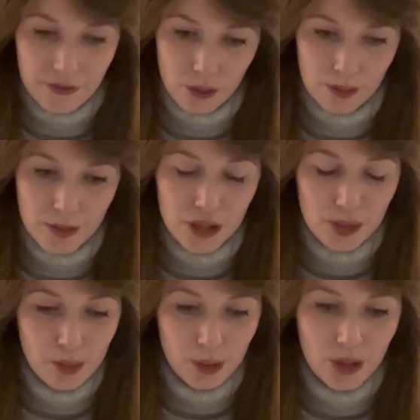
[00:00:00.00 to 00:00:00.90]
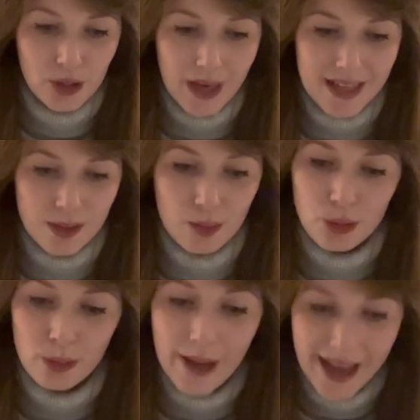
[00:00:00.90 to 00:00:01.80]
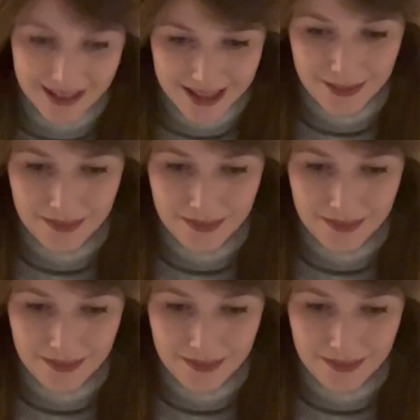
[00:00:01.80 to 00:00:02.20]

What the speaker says: form to book you as a boobette?